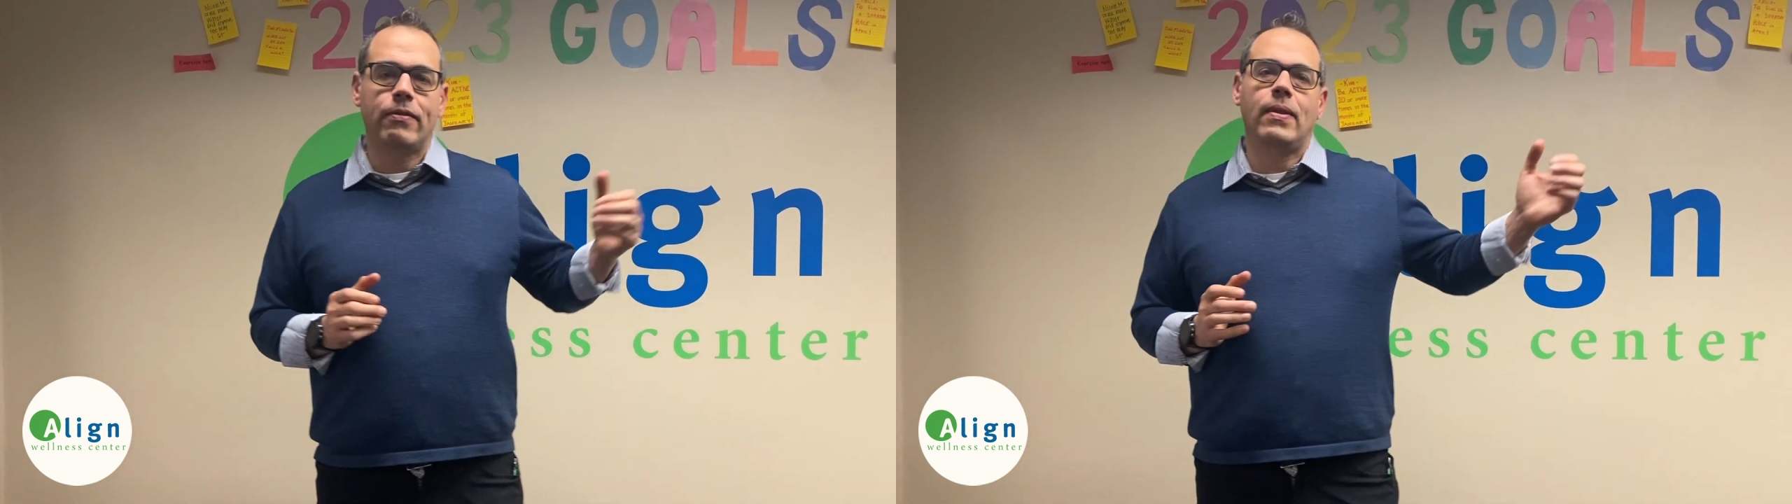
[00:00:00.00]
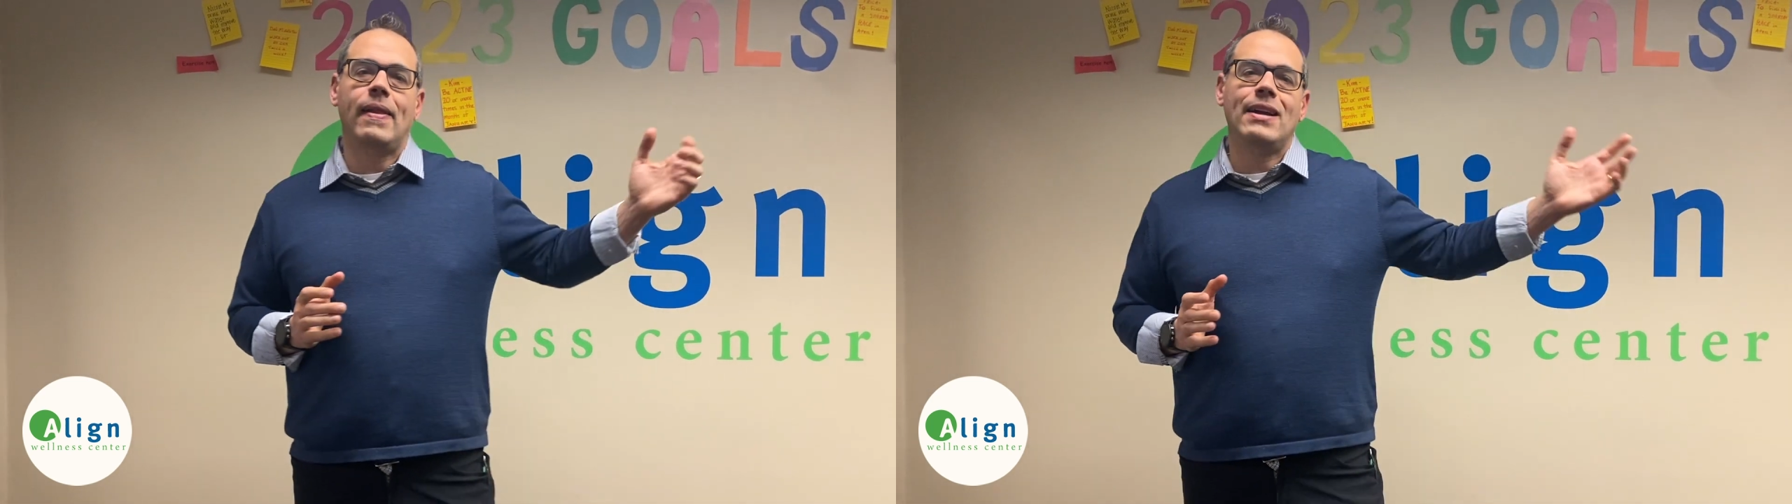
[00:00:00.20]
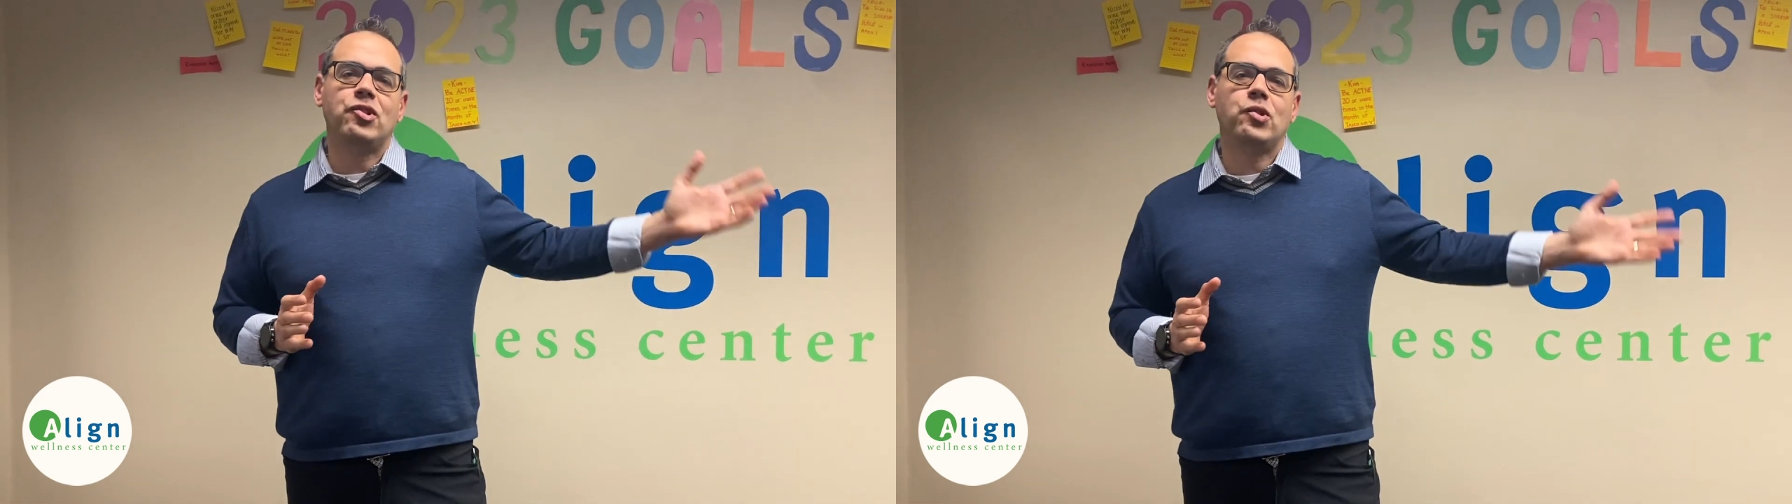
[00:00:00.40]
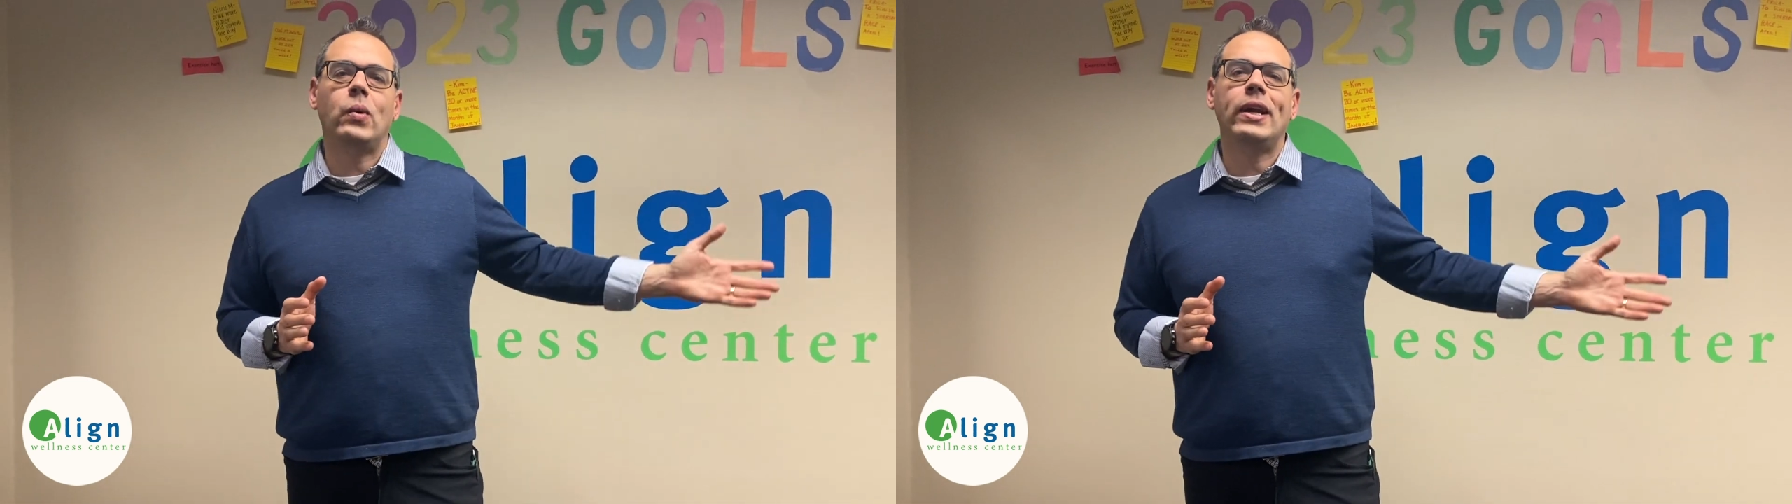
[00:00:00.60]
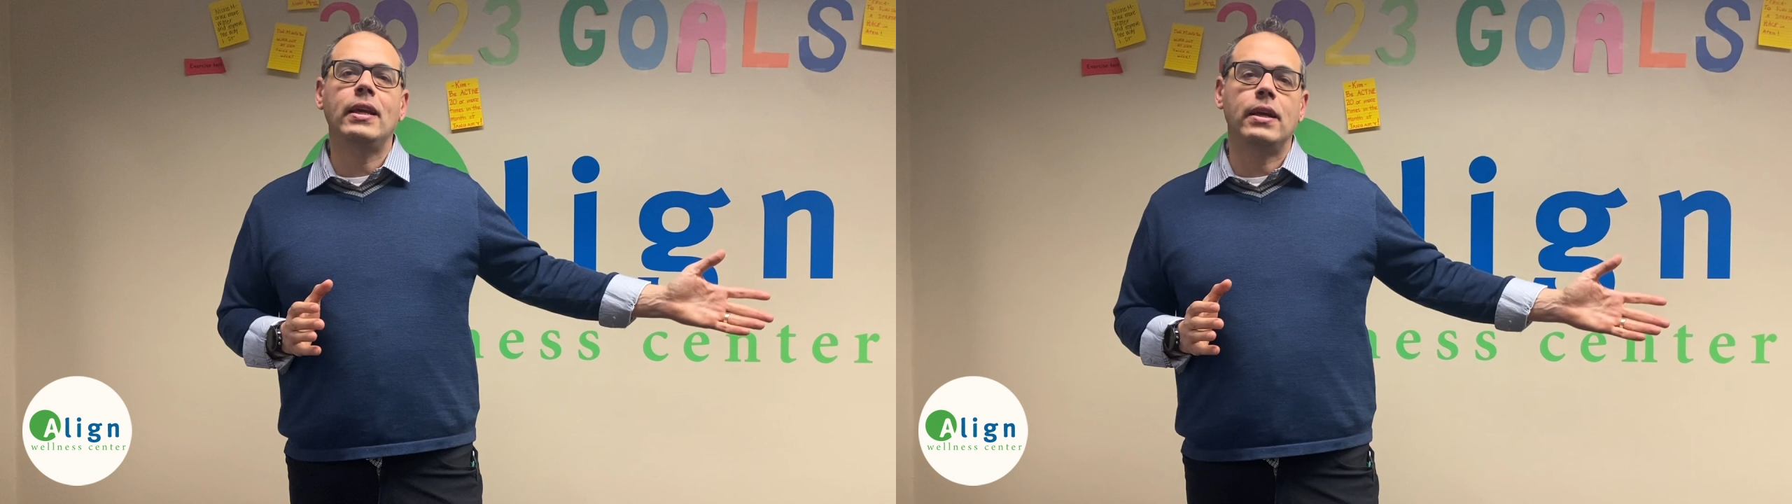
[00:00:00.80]
for the last
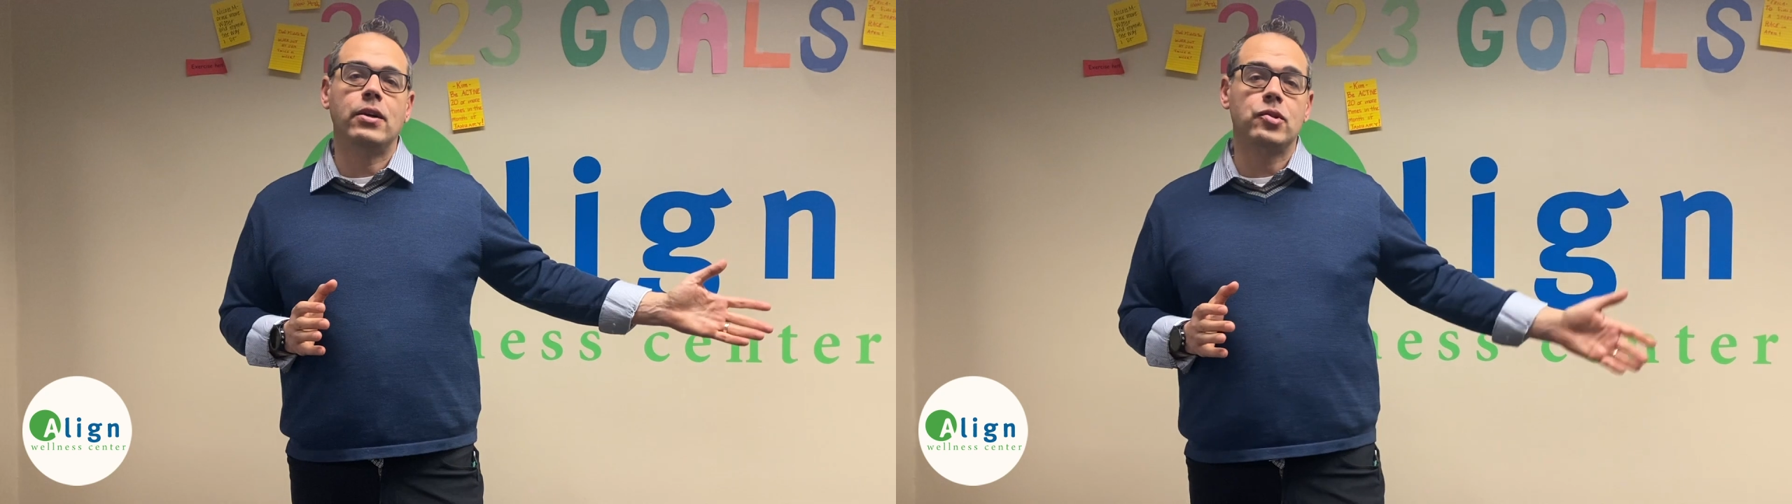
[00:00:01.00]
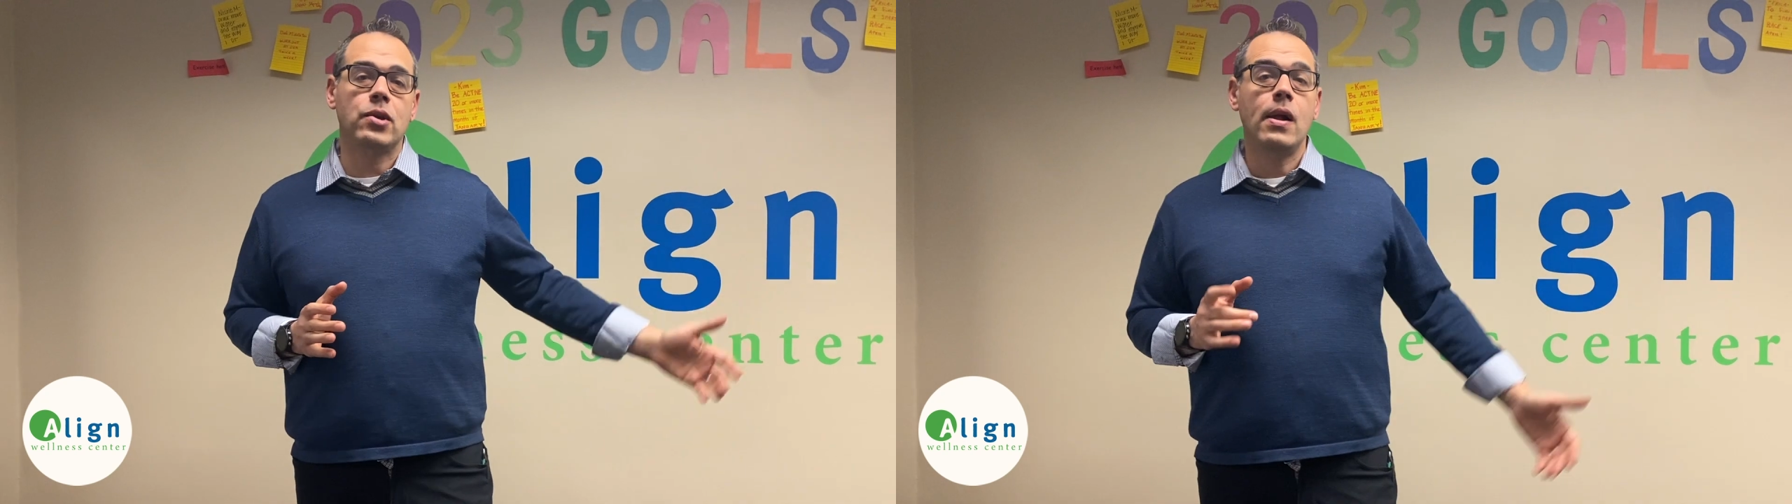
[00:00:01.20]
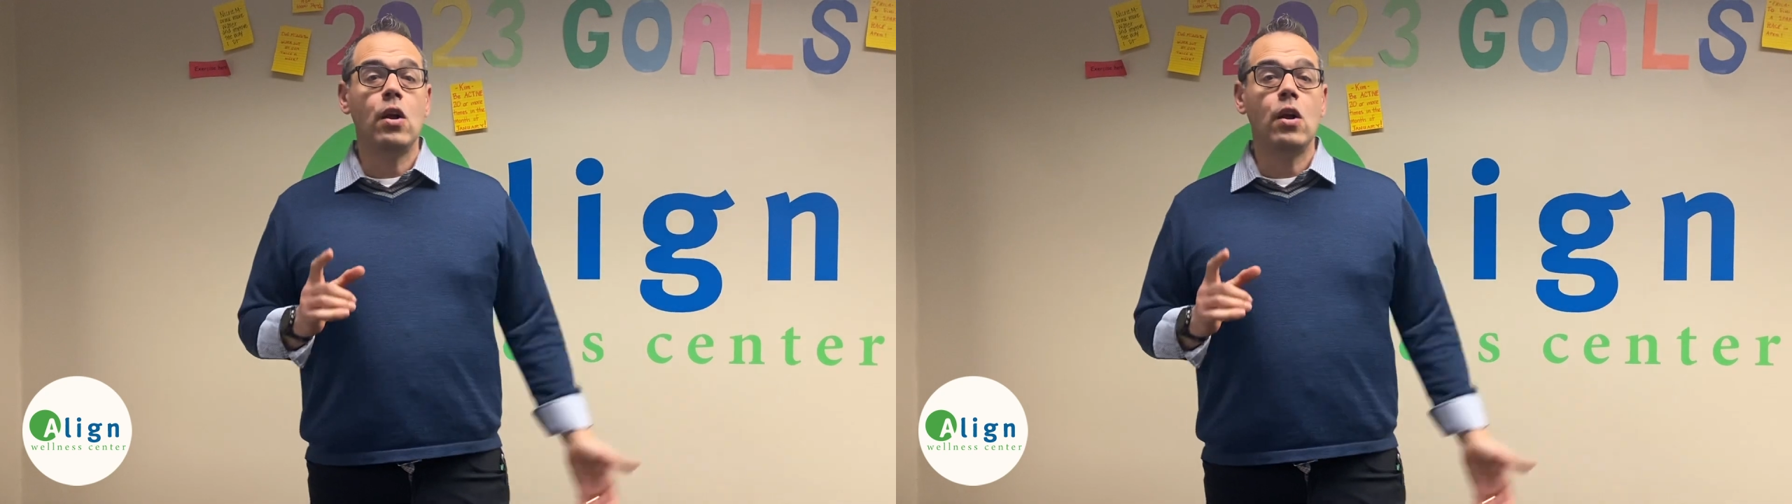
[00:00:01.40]
20 years